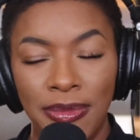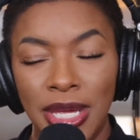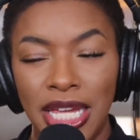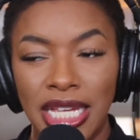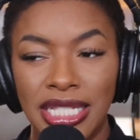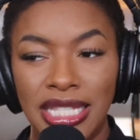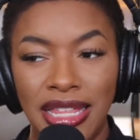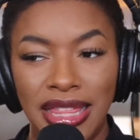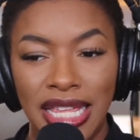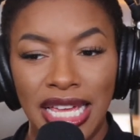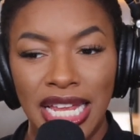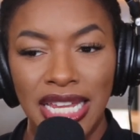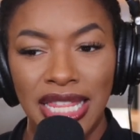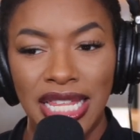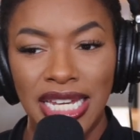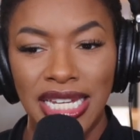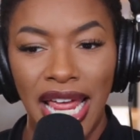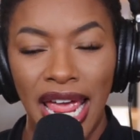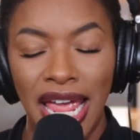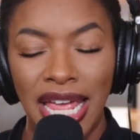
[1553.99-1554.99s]
Because at the end of
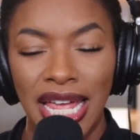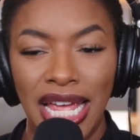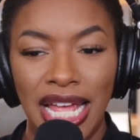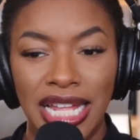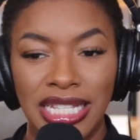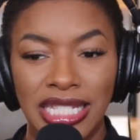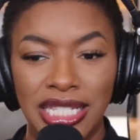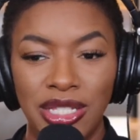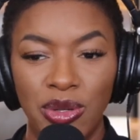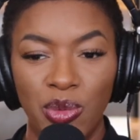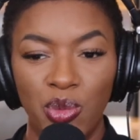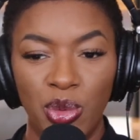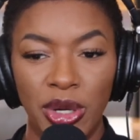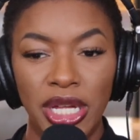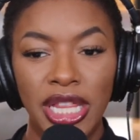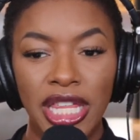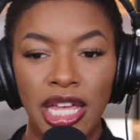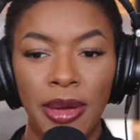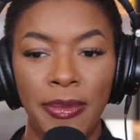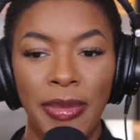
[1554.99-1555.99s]
the day, it's
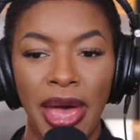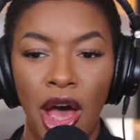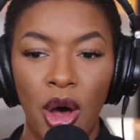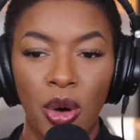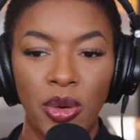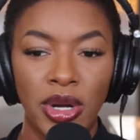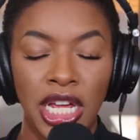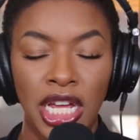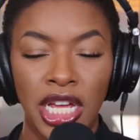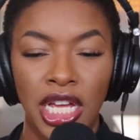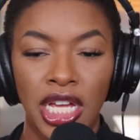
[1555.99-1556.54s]
really about